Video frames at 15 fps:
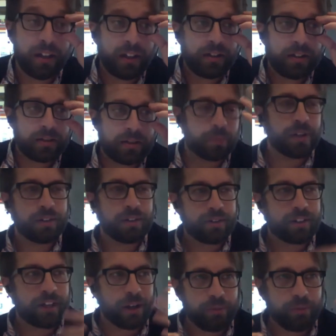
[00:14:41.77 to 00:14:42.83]

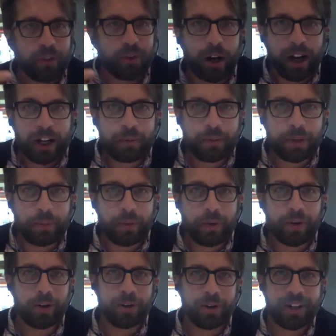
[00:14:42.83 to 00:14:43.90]
to kind of remind
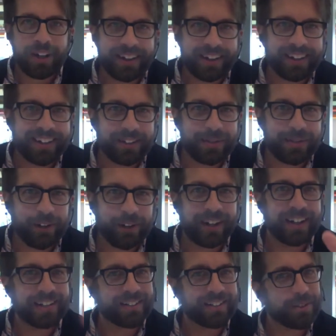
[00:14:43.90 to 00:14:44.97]
people, oh, hey, guess
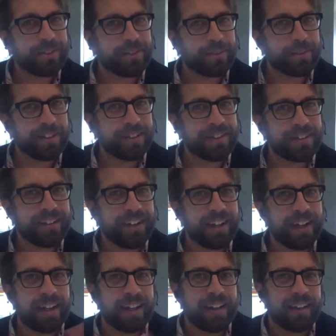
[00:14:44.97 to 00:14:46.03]
what? It's Christmas,
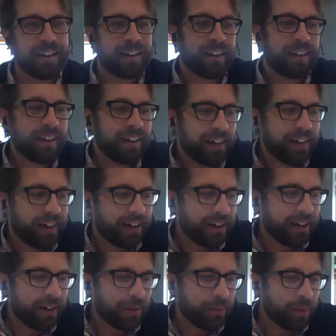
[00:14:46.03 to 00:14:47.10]
and
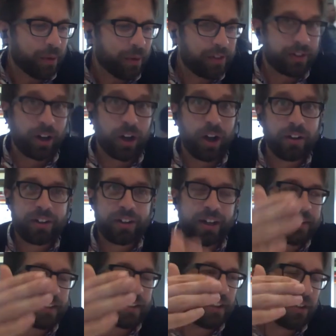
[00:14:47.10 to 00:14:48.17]
or it's the
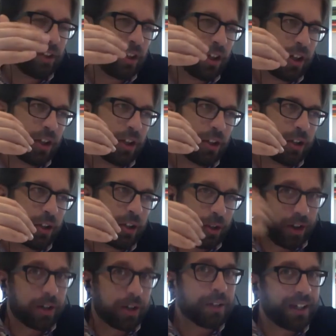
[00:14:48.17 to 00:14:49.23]
holidays, and
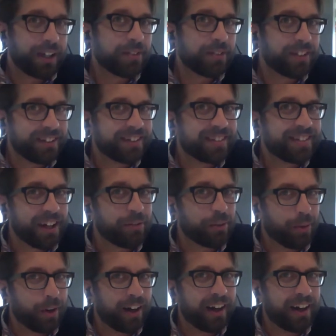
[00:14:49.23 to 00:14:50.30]
you're going to be giving stuff
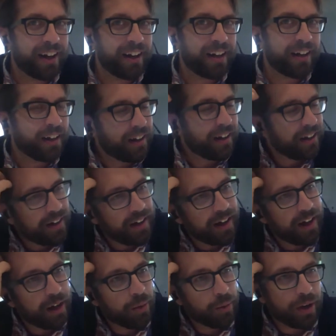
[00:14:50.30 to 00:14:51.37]
away.
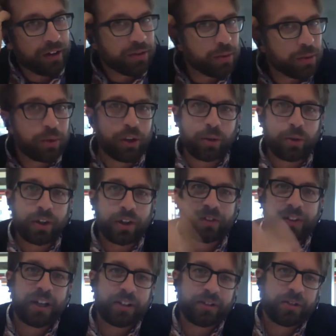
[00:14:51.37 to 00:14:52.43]
We have some really cool
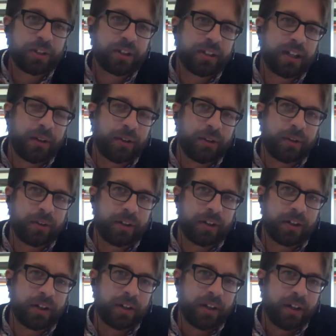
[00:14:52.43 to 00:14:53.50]
gift tags you could download
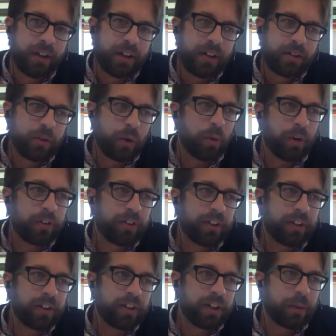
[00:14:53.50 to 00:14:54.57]
here. Nice. So it
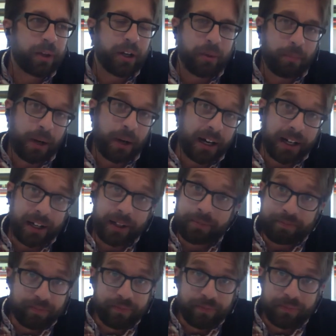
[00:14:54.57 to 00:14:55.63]
wasn't come here and buy.
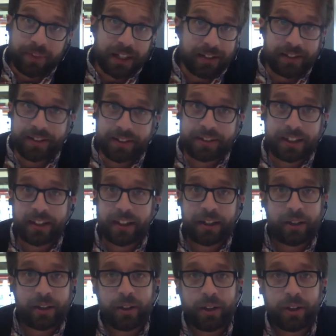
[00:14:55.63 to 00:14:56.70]
It didn't say that
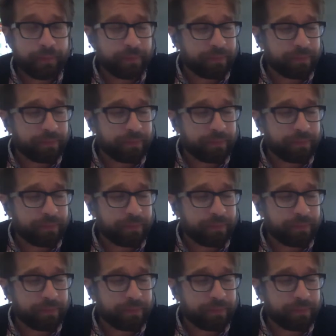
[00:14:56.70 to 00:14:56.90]
at all.